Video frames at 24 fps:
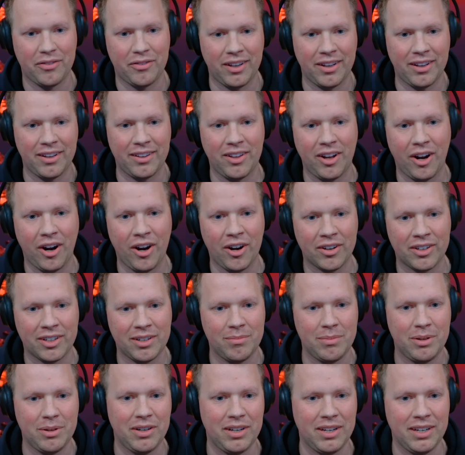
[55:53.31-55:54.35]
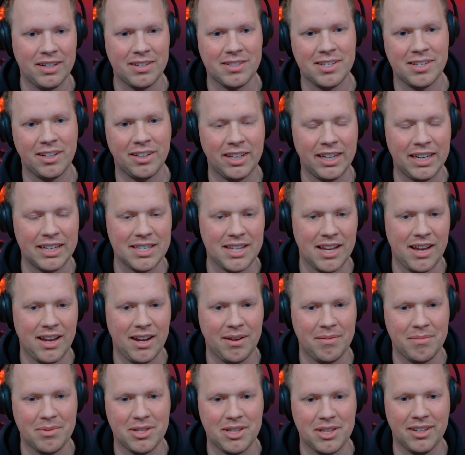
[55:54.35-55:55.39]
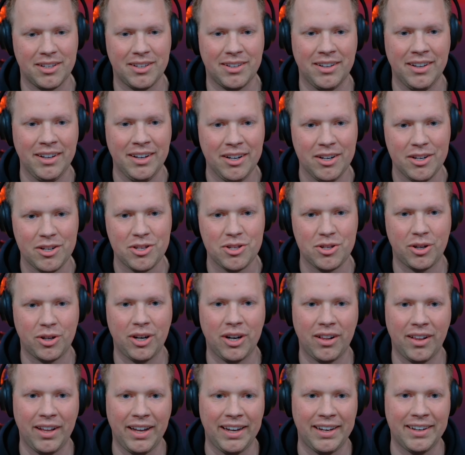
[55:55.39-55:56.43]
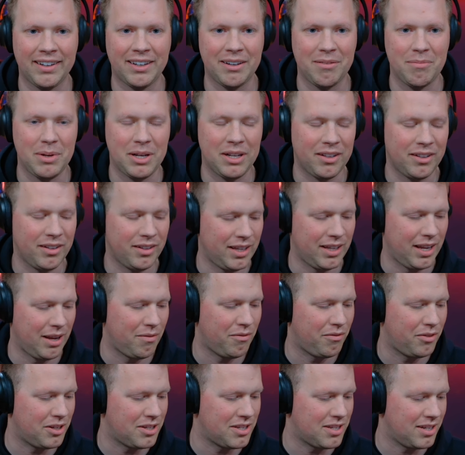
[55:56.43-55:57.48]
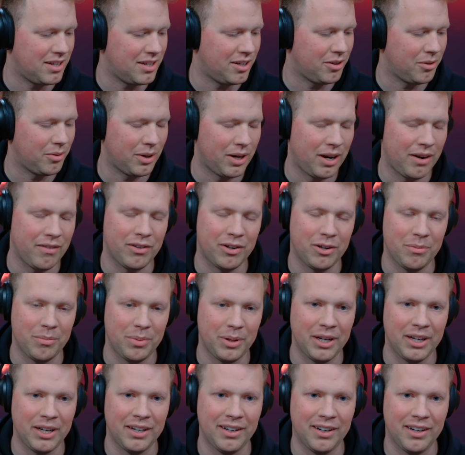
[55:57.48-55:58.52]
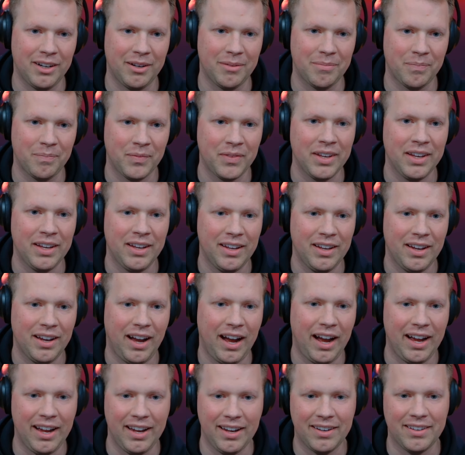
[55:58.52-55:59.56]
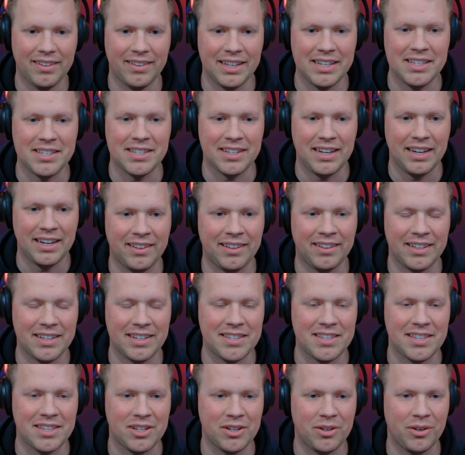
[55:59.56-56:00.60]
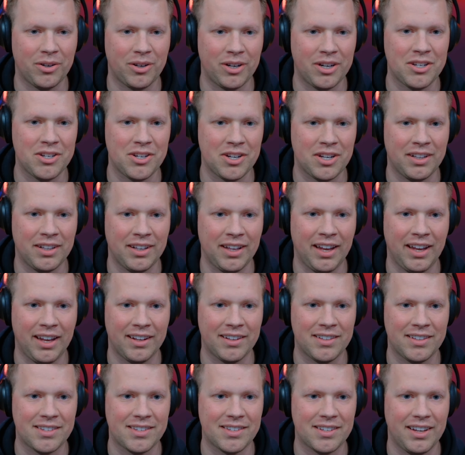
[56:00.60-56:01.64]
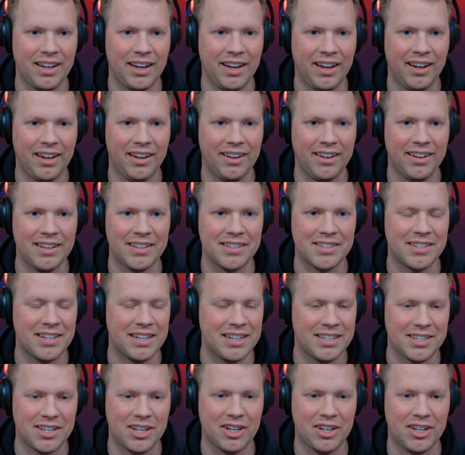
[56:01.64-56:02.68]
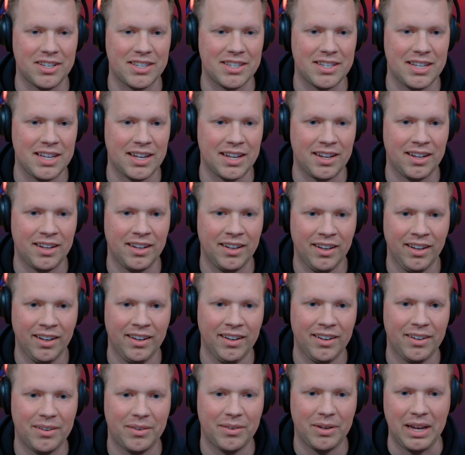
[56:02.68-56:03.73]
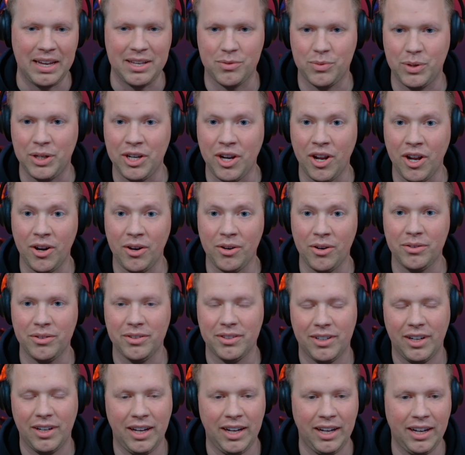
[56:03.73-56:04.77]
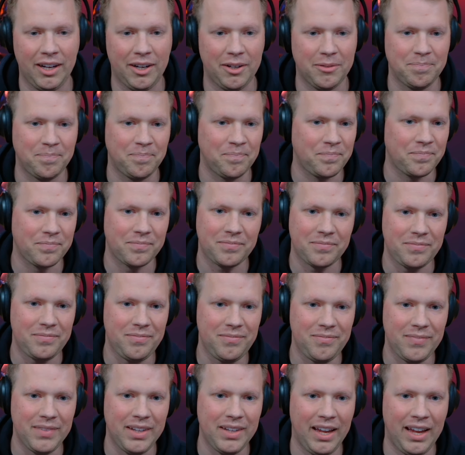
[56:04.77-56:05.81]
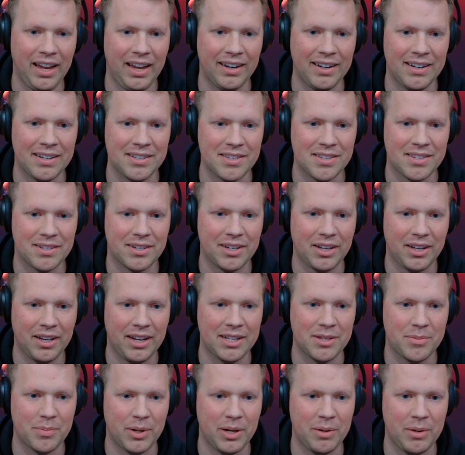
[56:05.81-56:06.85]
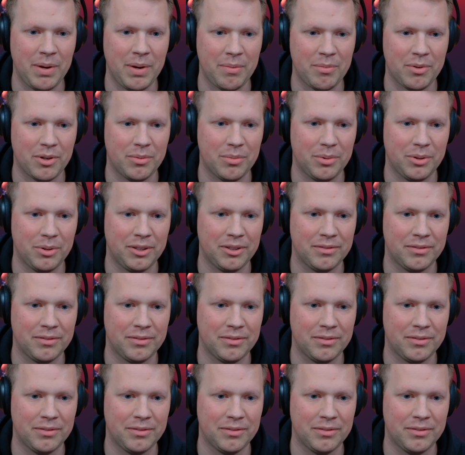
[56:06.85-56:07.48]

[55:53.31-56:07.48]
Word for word: The the art can be silly at times. The storyline can be a little ham fisted or whatever. But um, I this I this is an origin that uh, it's it's gonna stick, as we know. Um, and it's it's pretty memorable.